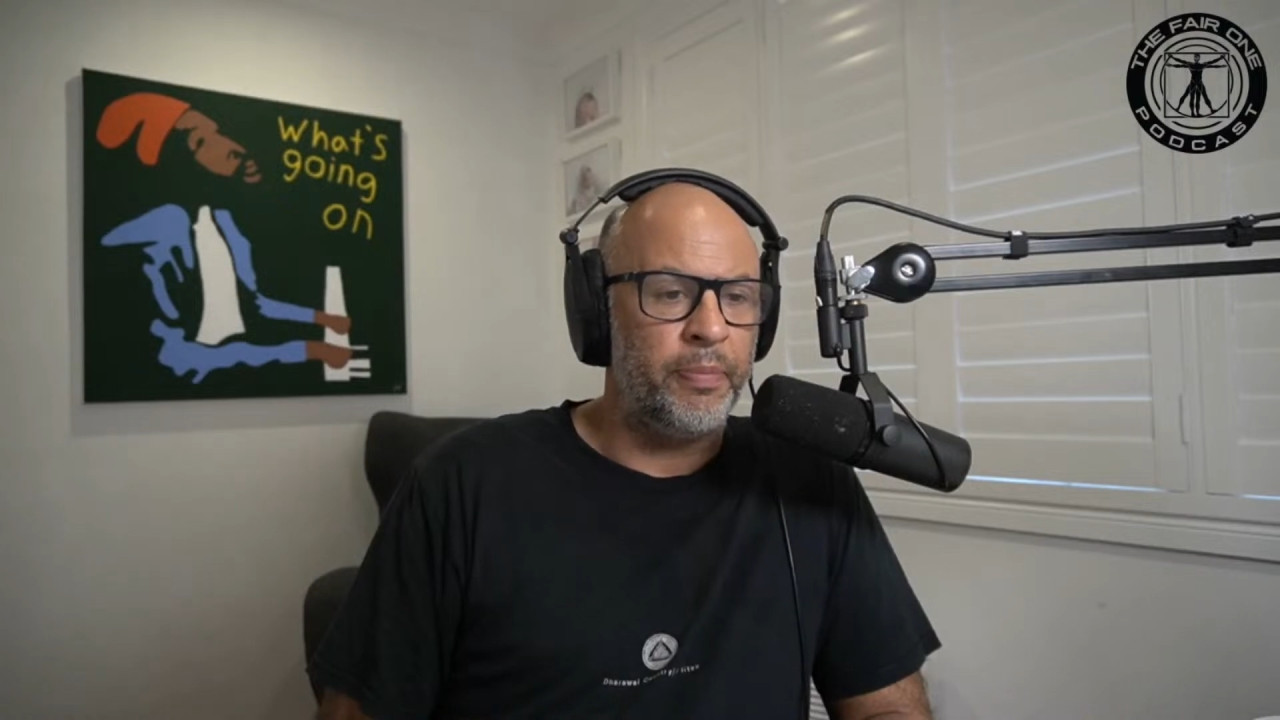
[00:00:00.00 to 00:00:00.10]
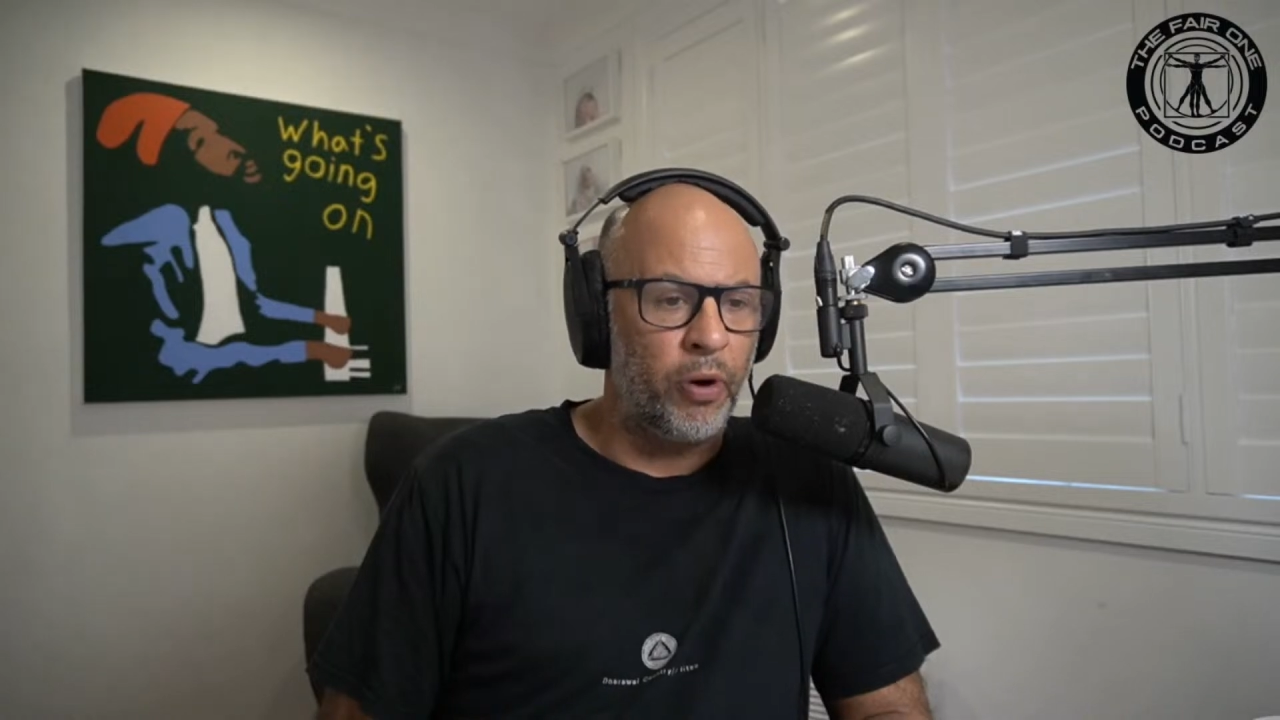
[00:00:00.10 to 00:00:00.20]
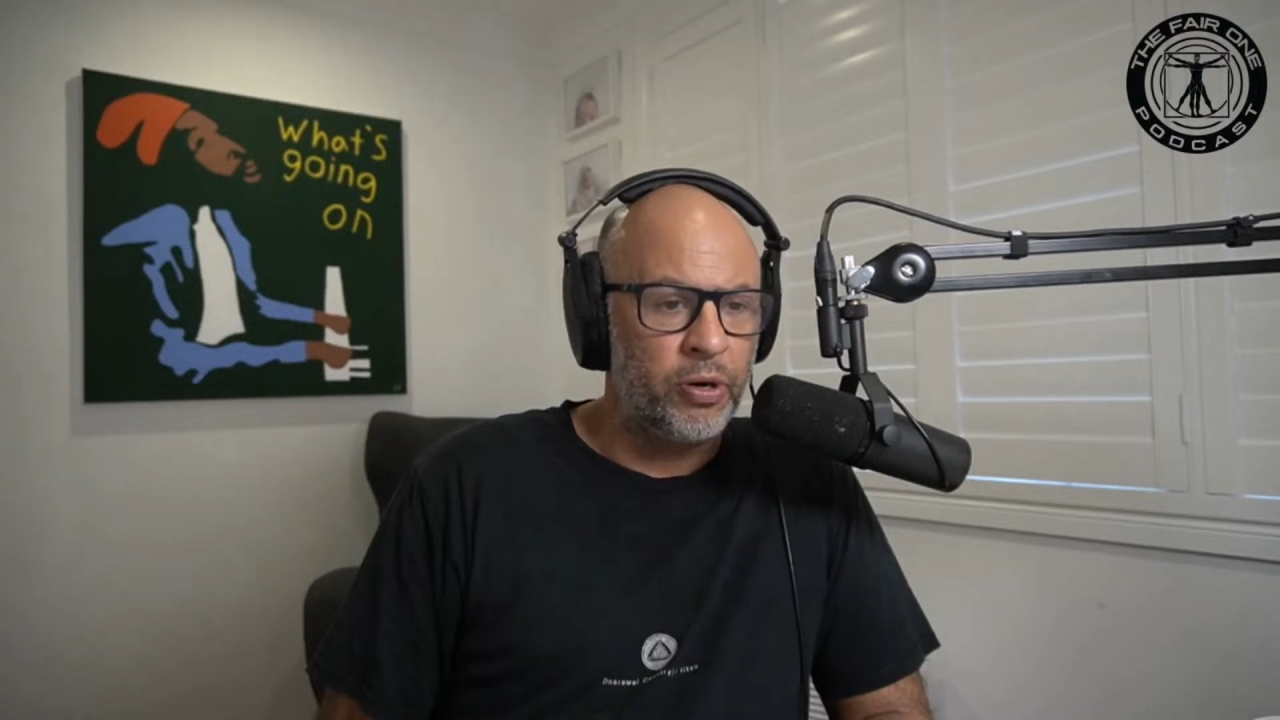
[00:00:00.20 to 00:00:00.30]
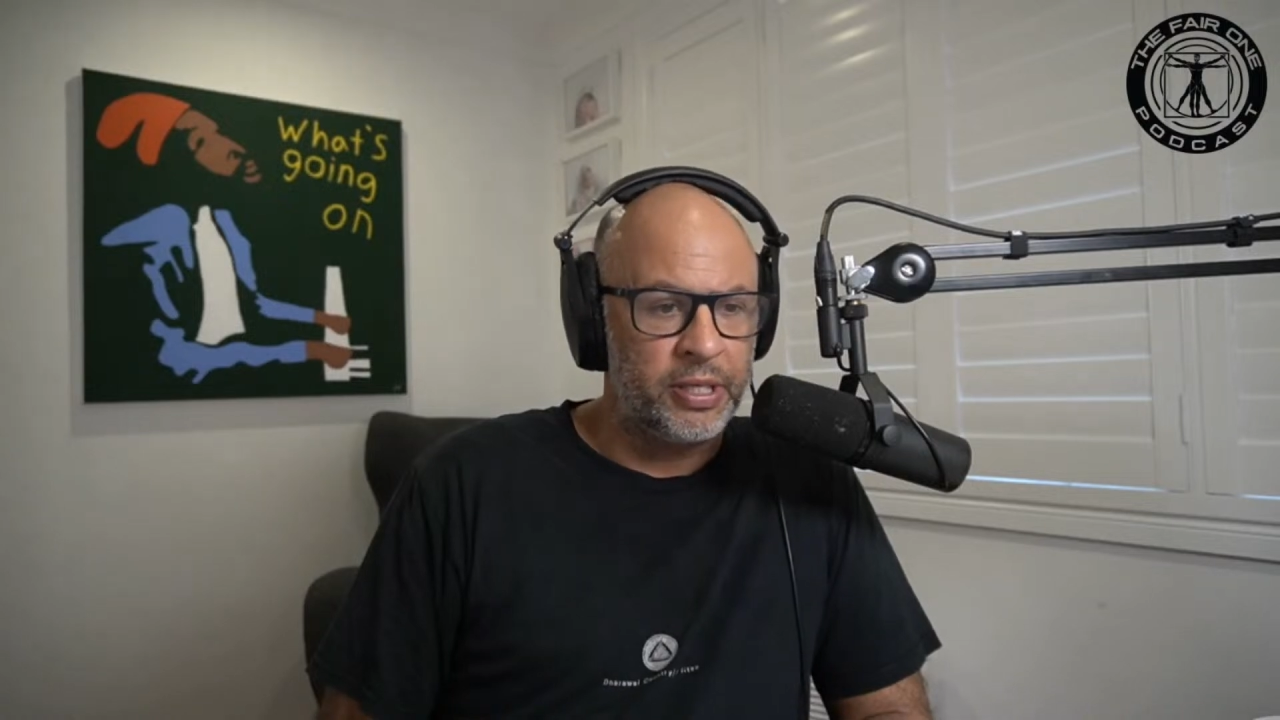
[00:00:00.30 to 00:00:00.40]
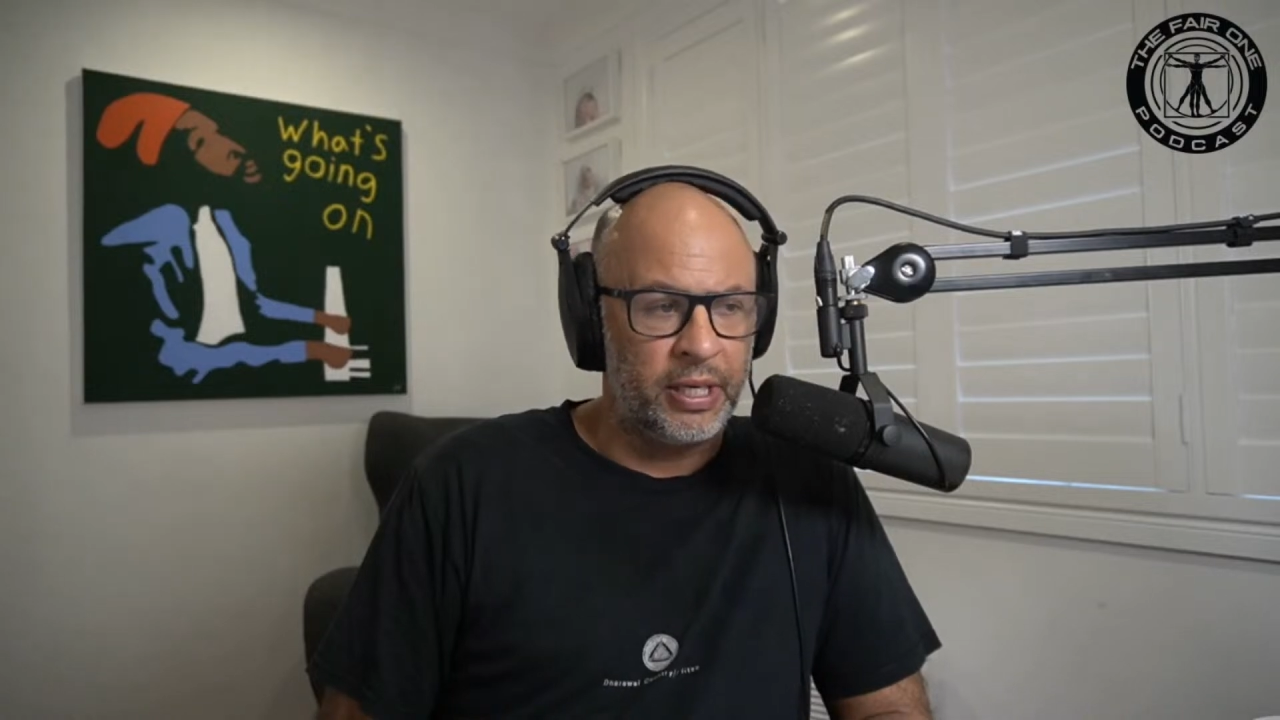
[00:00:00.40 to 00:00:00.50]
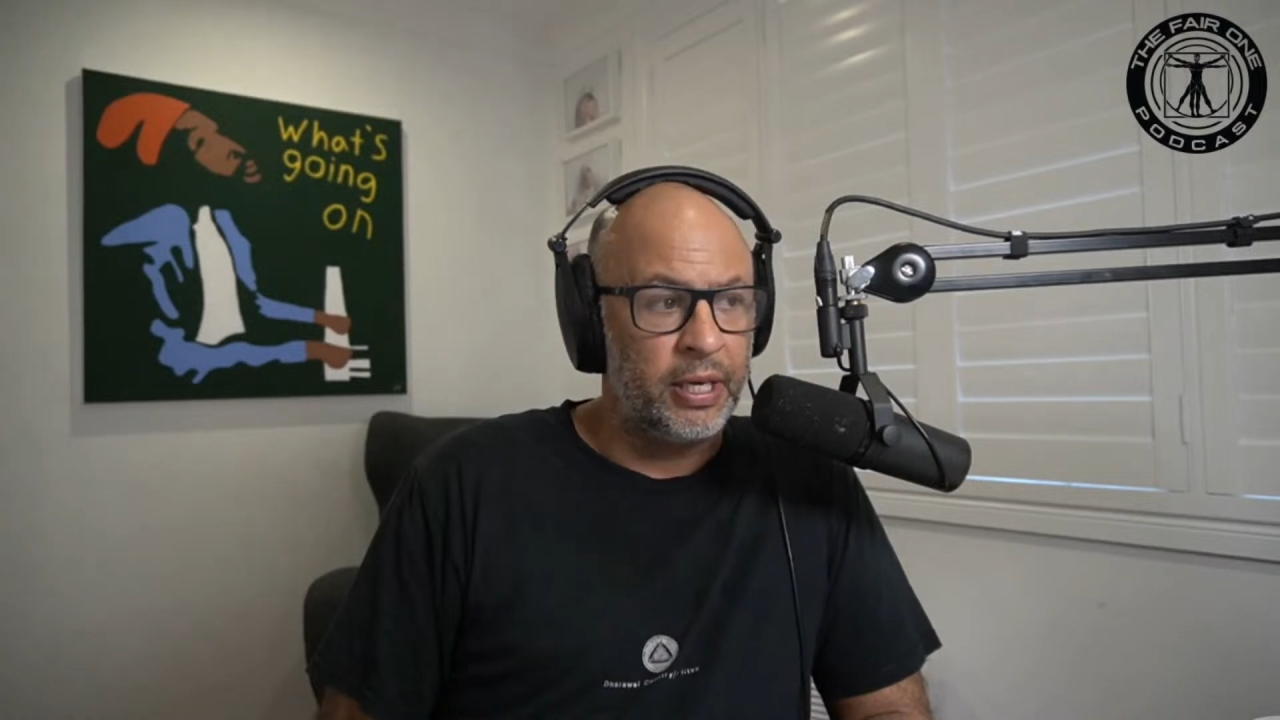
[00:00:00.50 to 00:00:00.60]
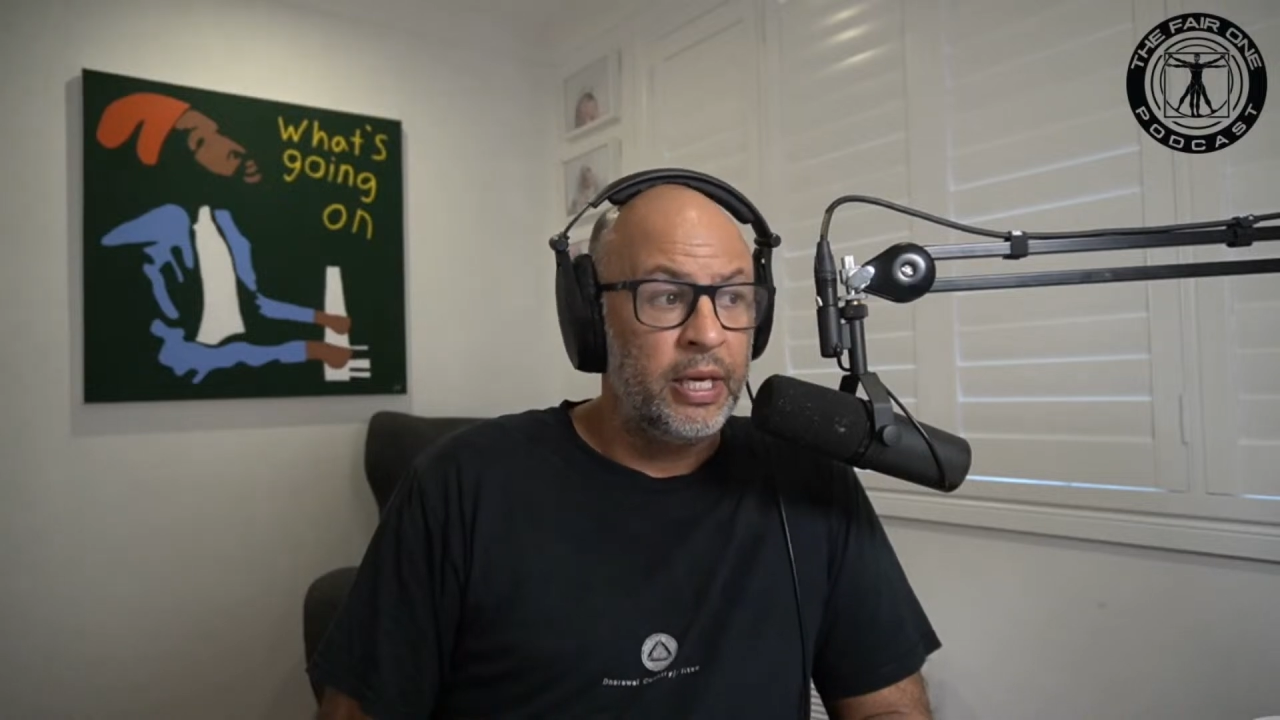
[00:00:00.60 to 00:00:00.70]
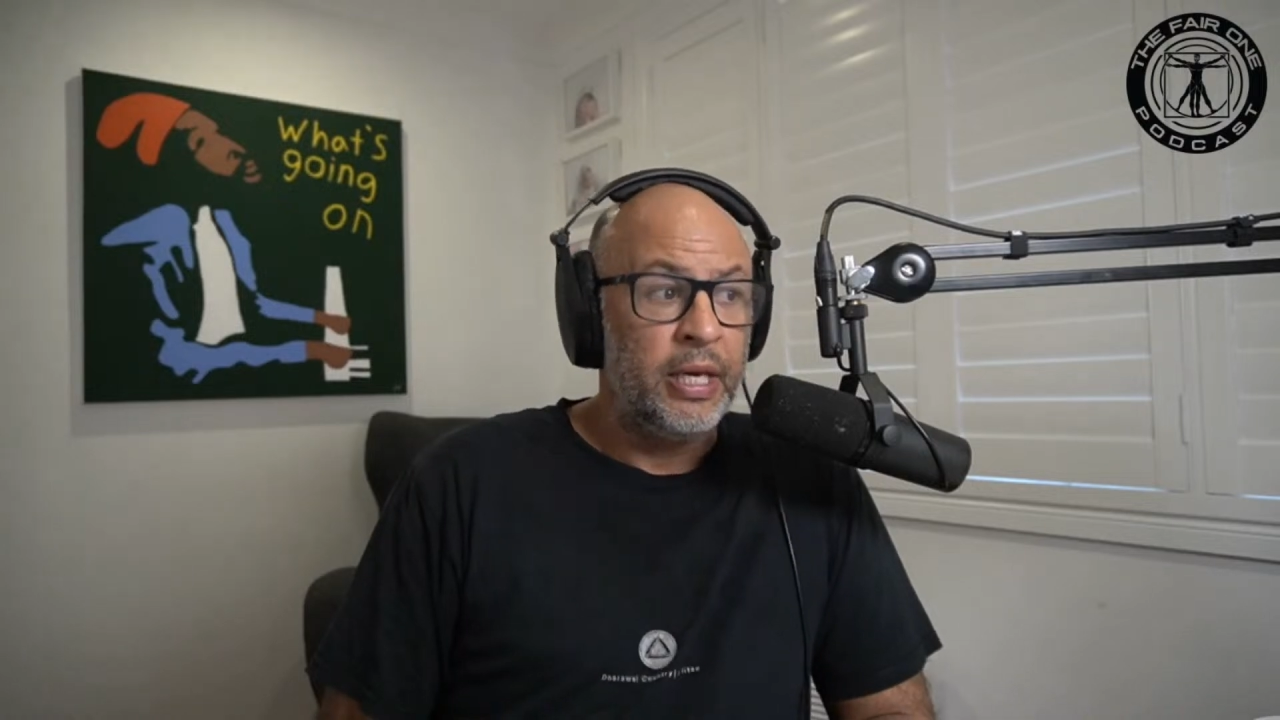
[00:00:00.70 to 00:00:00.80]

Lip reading: boxing.